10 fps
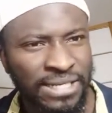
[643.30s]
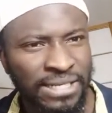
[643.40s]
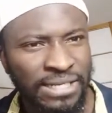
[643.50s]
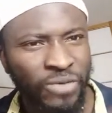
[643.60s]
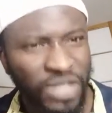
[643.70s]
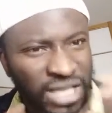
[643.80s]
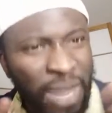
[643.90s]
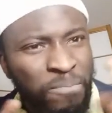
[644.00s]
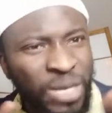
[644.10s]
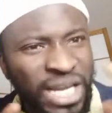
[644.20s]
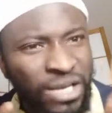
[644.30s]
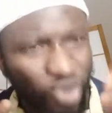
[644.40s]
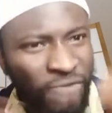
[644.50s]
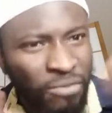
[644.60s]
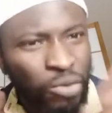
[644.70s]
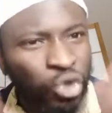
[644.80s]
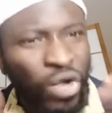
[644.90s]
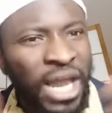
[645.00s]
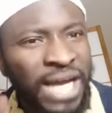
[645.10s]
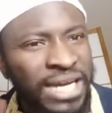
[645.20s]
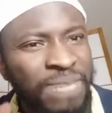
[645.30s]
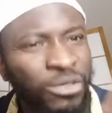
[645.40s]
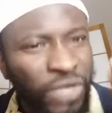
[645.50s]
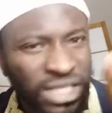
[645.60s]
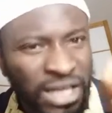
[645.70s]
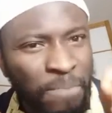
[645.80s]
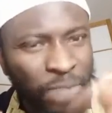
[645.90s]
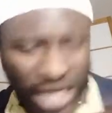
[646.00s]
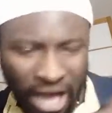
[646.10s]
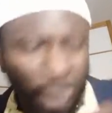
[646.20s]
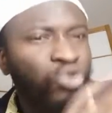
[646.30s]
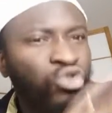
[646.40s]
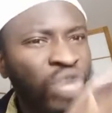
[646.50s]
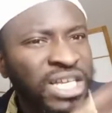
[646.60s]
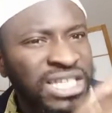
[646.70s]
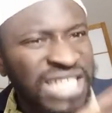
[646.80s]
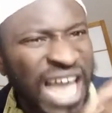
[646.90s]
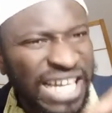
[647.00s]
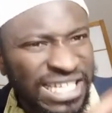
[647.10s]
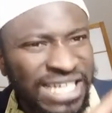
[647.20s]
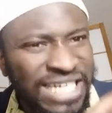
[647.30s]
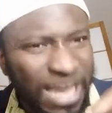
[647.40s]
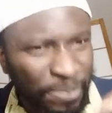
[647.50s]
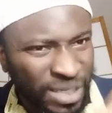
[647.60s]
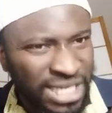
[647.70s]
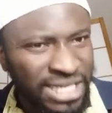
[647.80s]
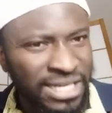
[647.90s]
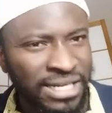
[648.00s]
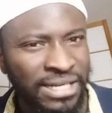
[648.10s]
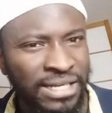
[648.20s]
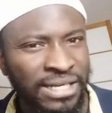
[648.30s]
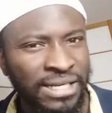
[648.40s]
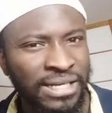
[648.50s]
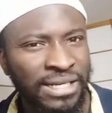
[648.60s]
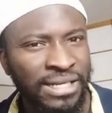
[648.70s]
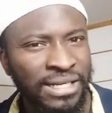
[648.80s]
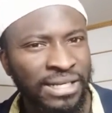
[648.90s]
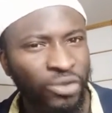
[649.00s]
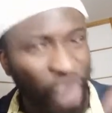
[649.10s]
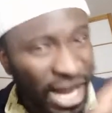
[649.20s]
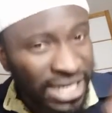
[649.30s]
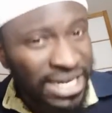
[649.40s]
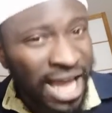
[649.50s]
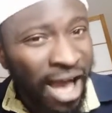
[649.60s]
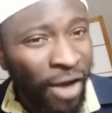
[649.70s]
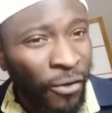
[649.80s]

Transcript: When somebody, you have a mutual agreement with somebody how to transact the debt. To write it down.